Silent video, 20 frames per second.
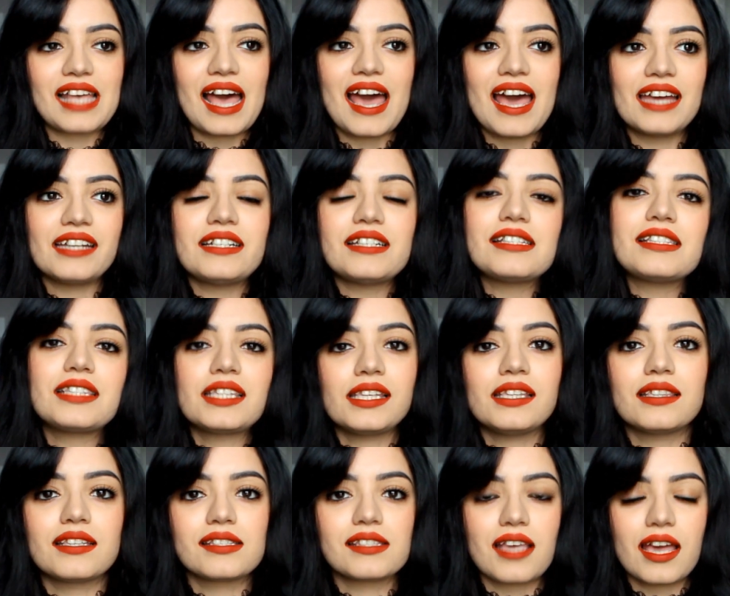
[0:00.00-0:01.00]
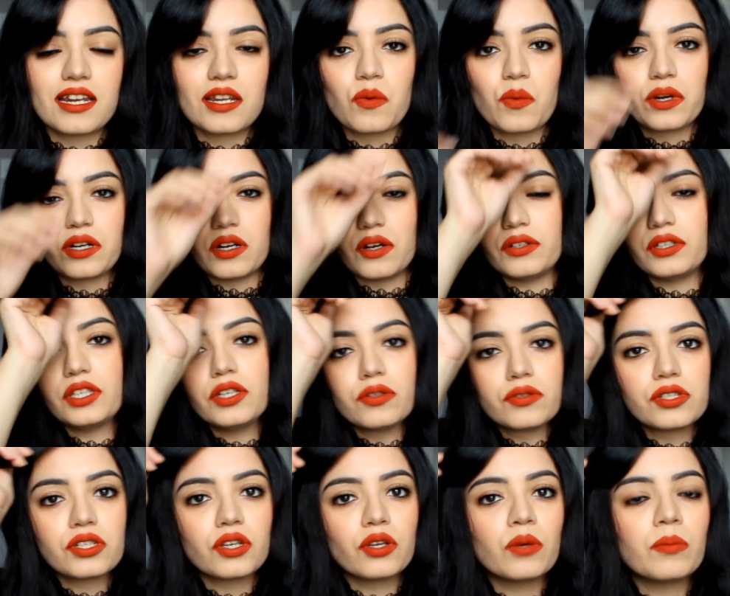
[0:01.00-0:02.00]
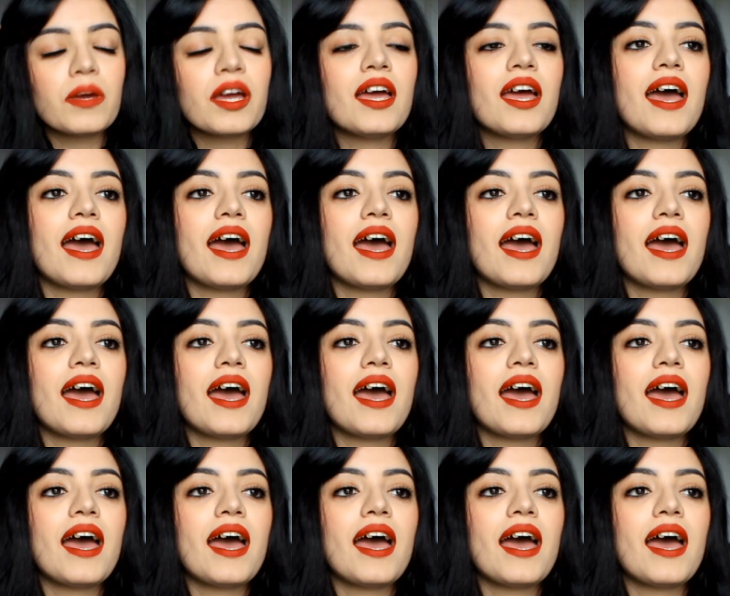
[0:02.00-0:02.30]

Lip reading: I hadn't seen this anywhere on YouTube,